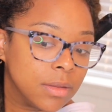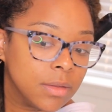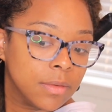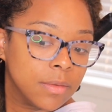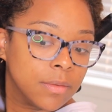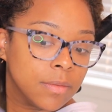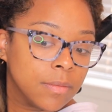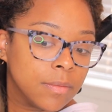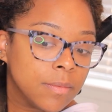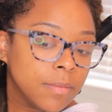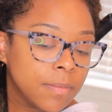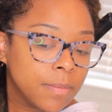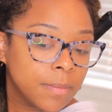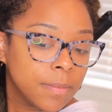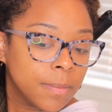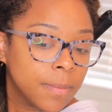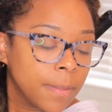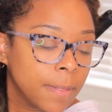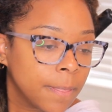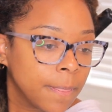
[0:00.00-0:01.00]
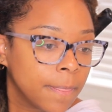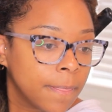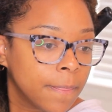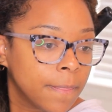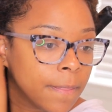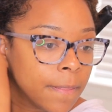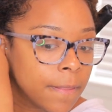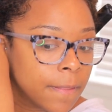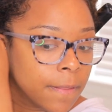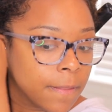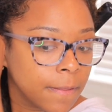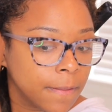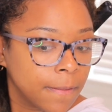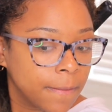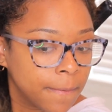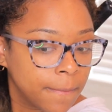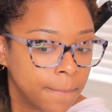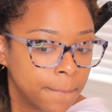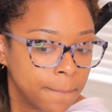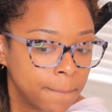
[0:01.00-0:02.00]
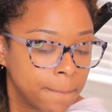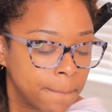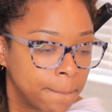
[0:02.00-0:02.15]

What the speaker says: No one is speaking in this clip.